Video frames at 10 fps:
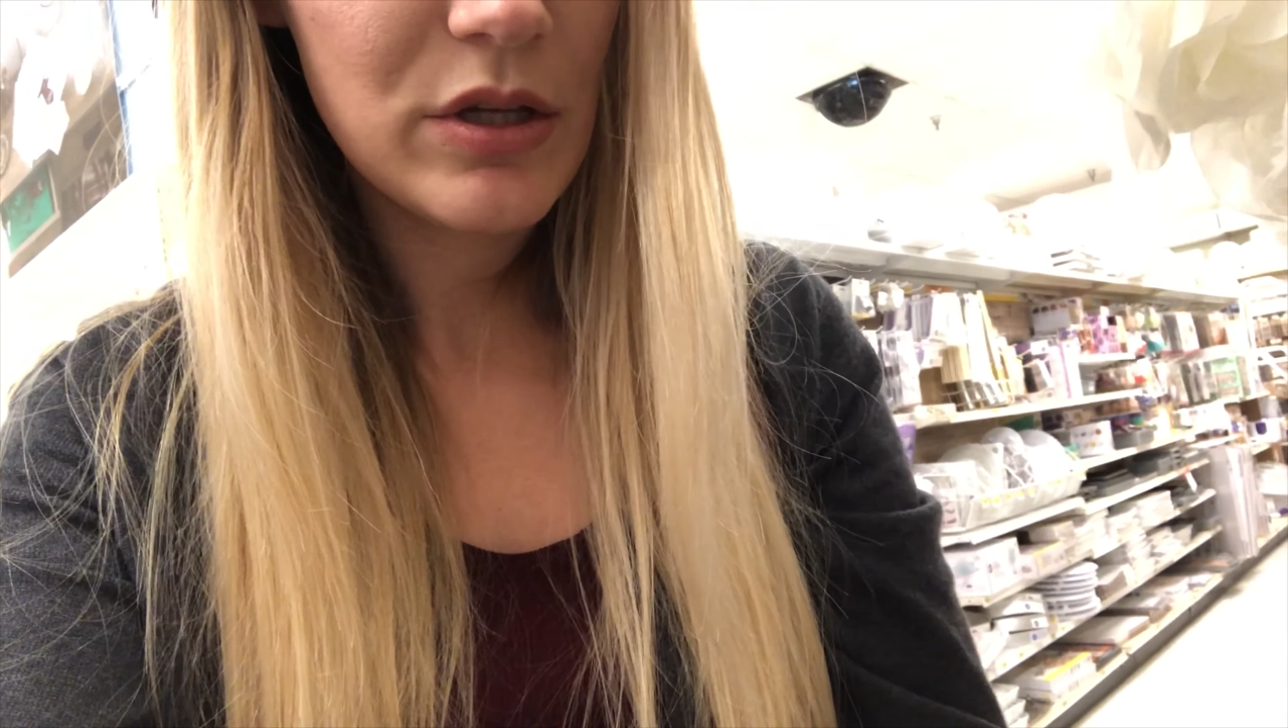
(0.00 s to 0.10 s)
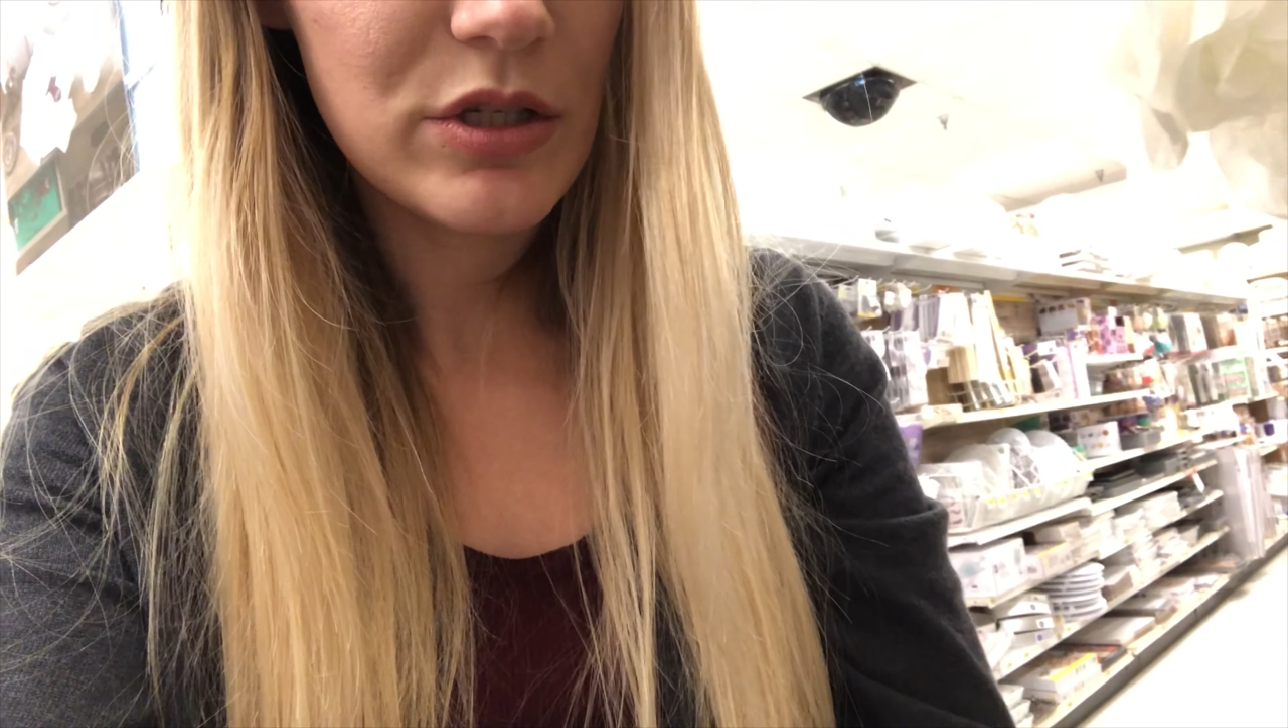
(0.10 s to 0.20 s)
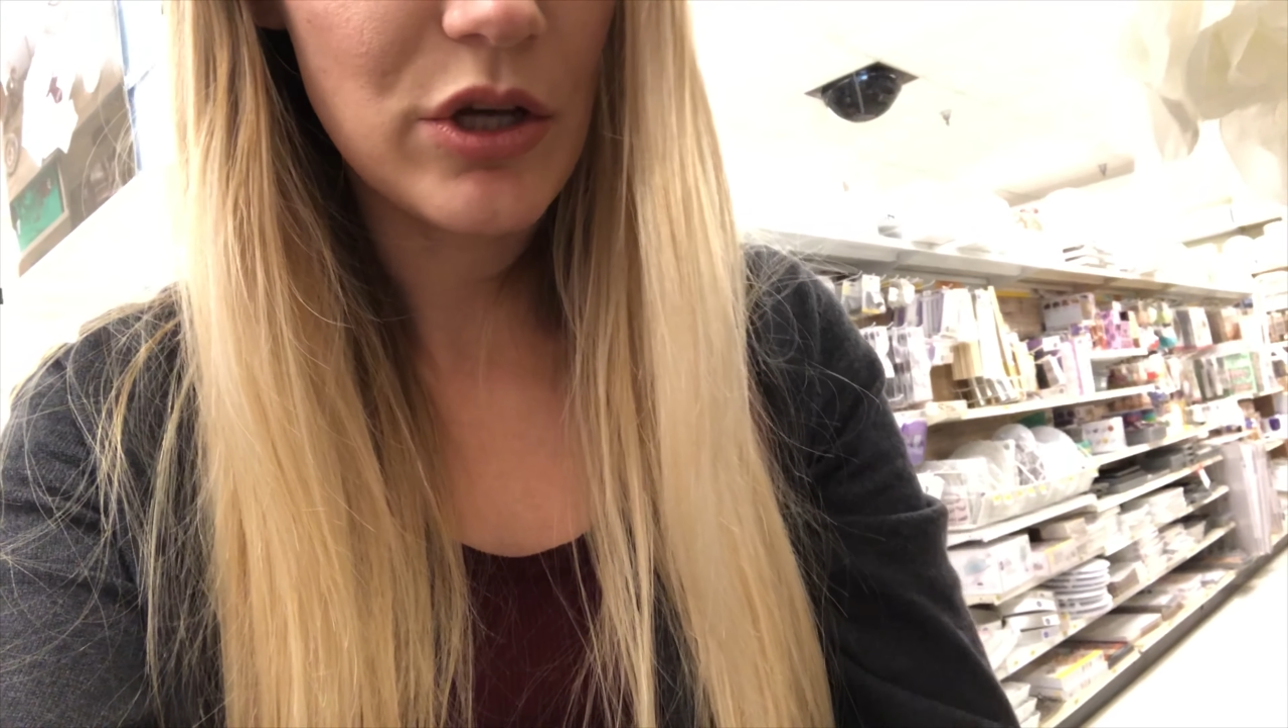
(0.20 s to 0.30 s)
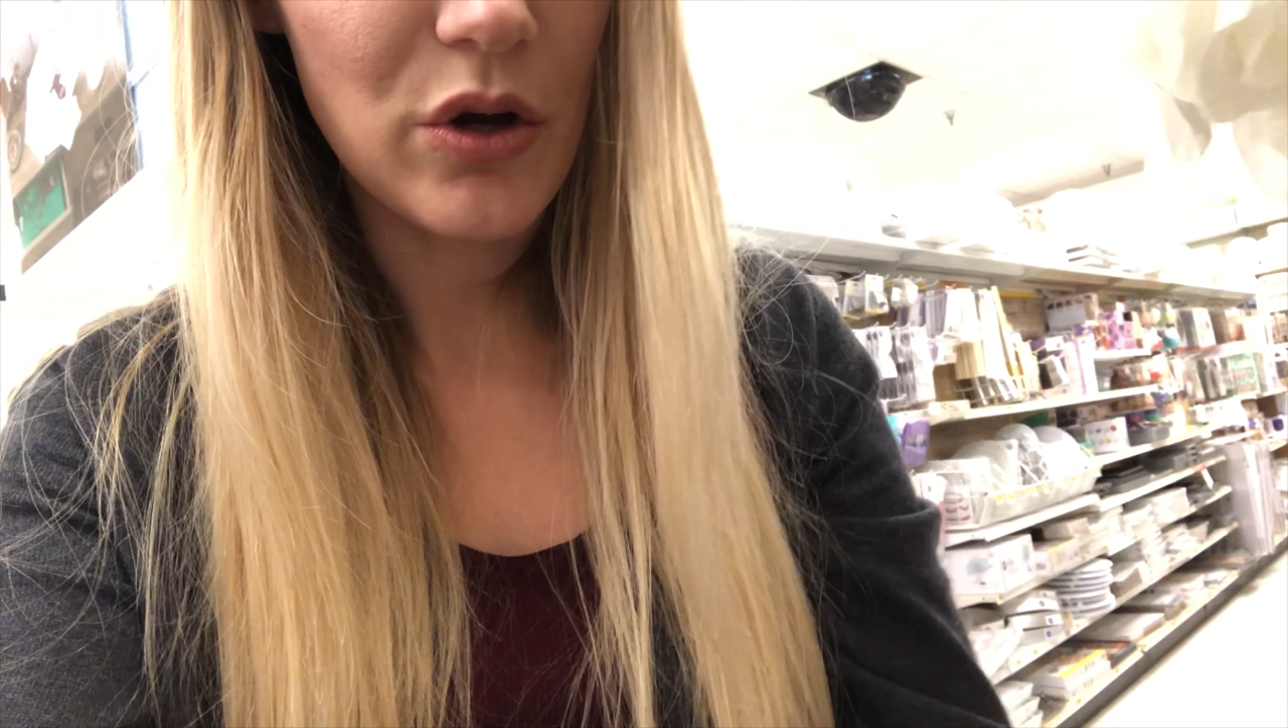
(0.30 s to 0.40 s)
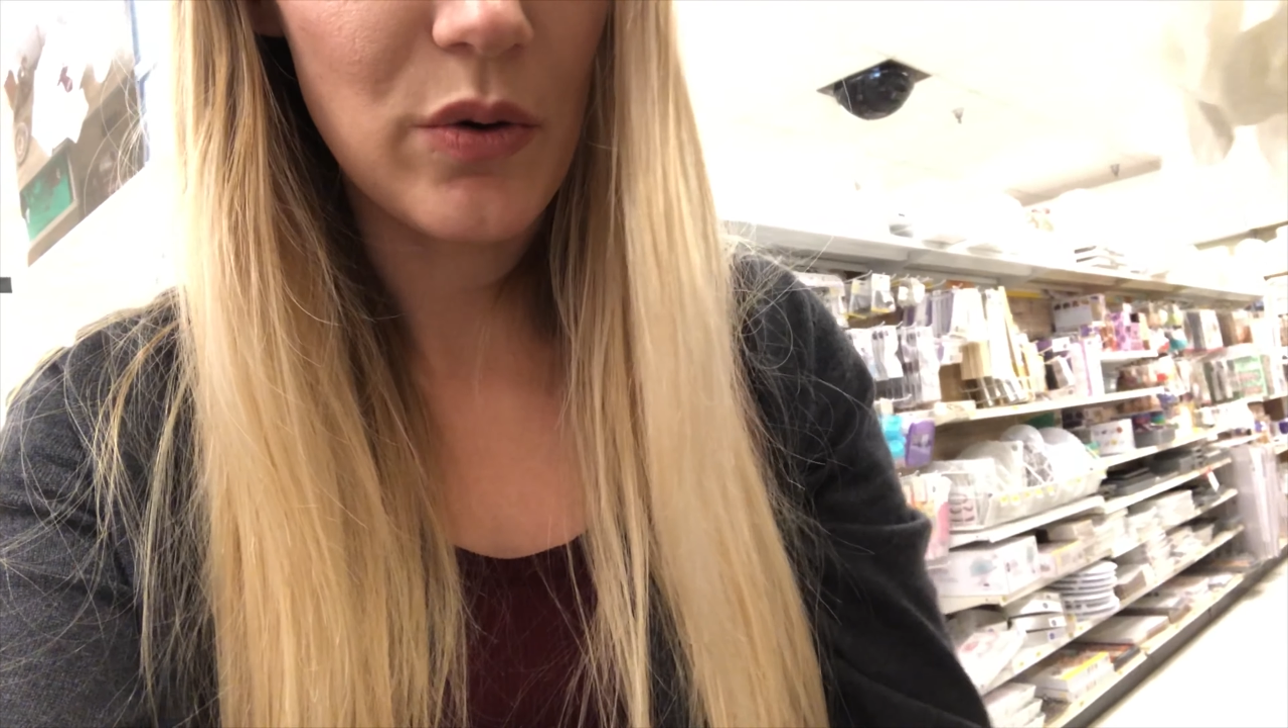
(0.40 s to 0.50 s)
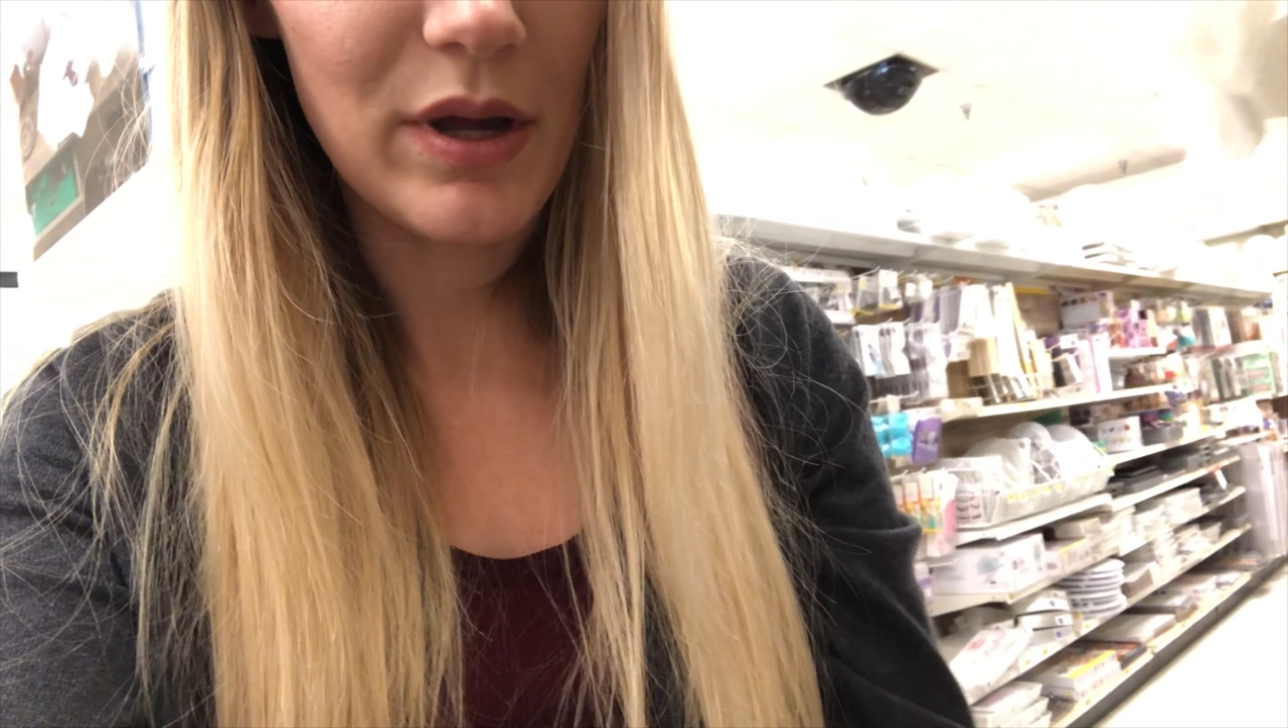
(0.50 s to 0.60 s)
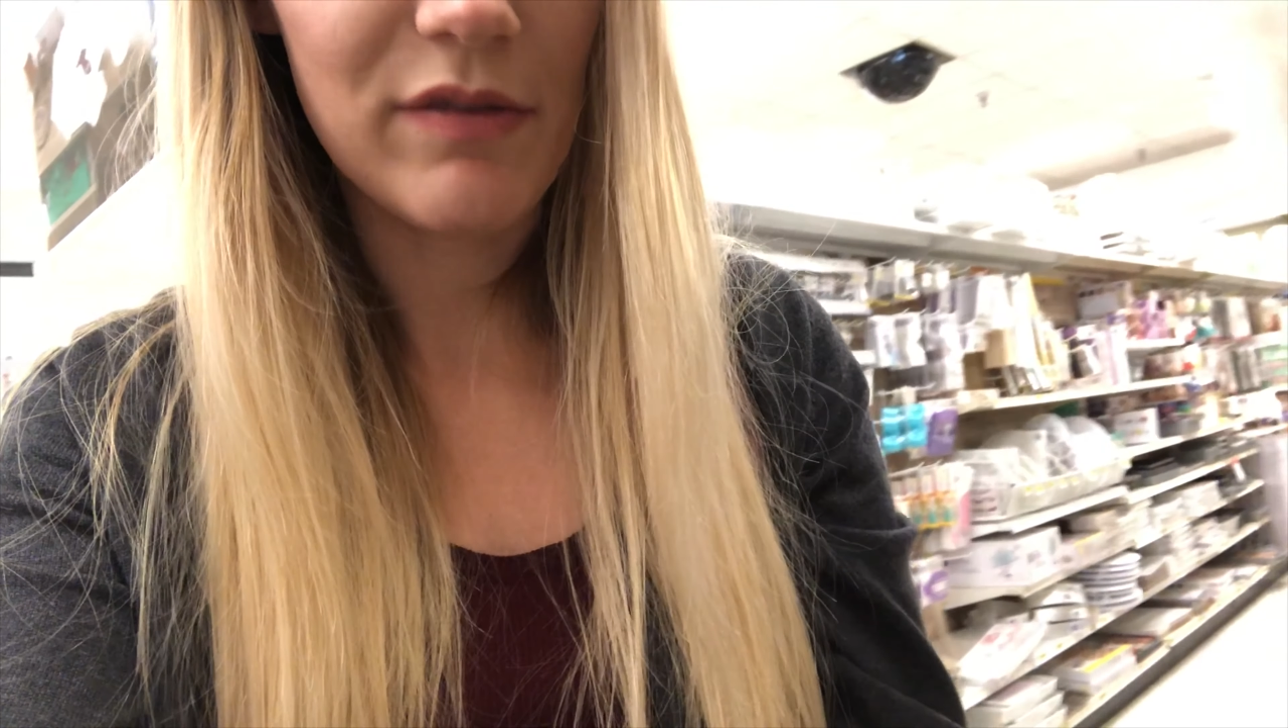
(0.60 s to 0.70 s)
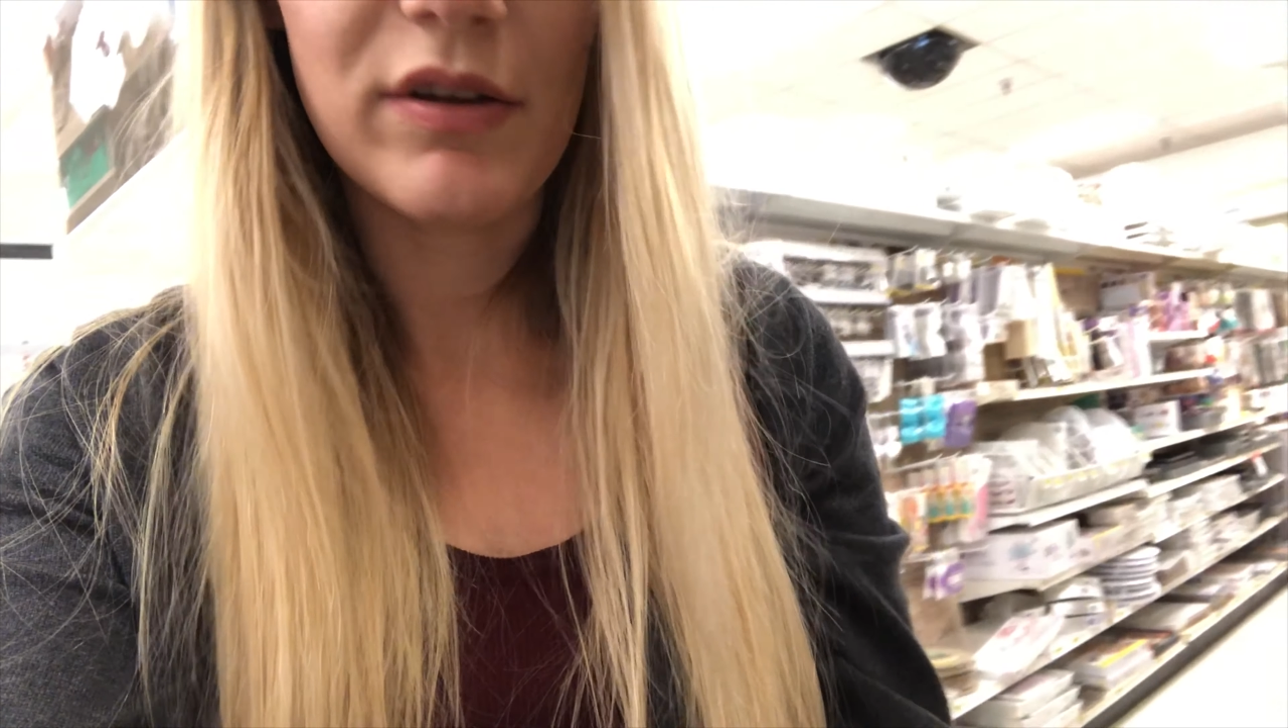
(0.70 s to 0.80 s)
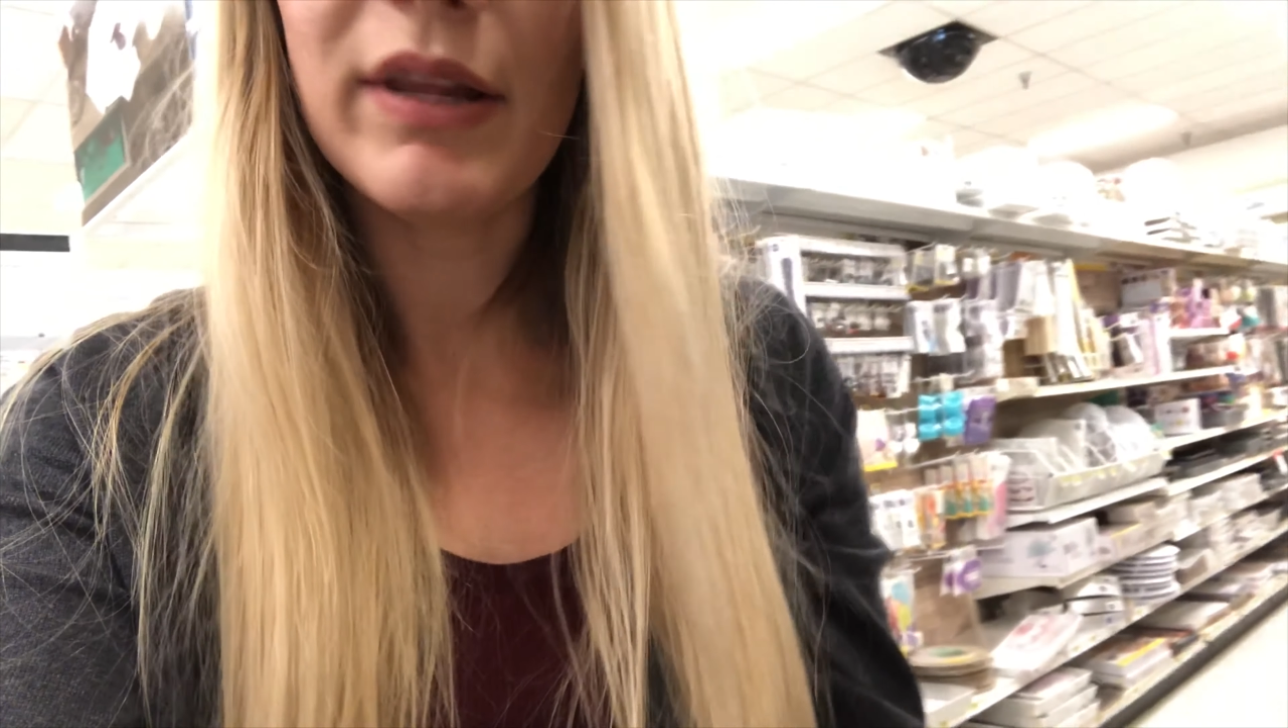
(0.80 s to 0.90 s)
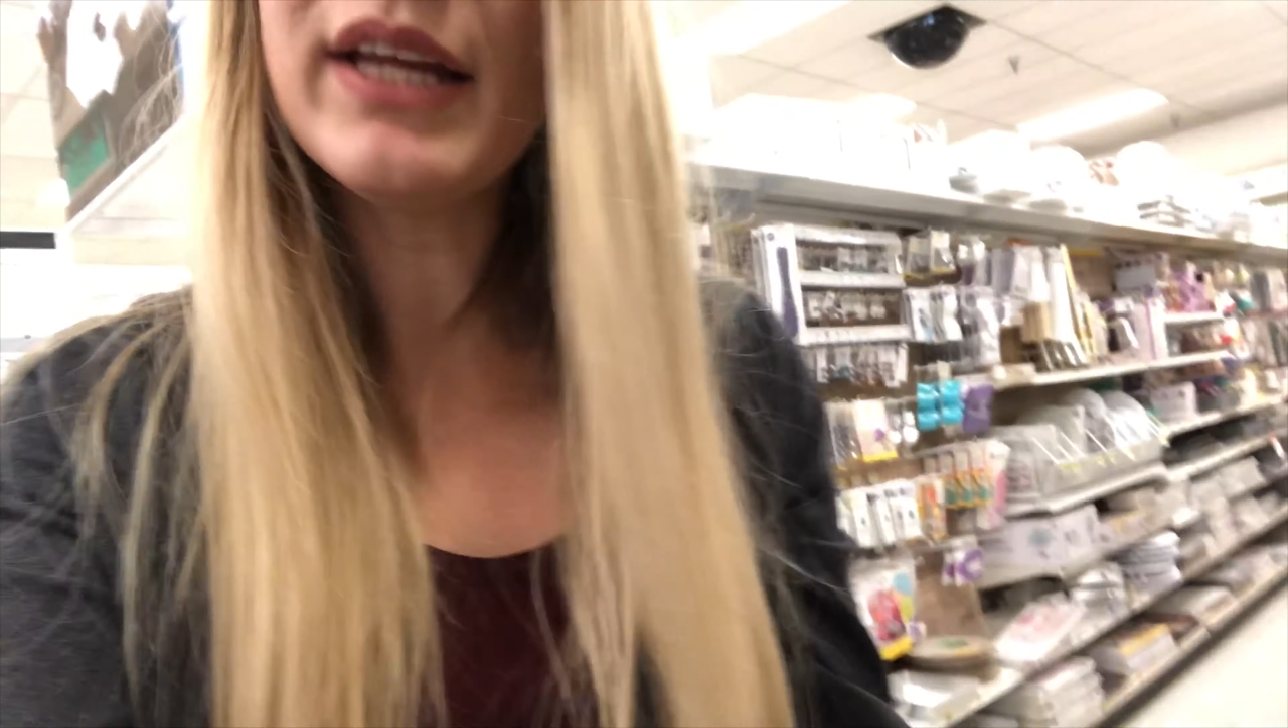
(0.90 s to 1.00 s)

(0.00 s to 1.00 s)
So if you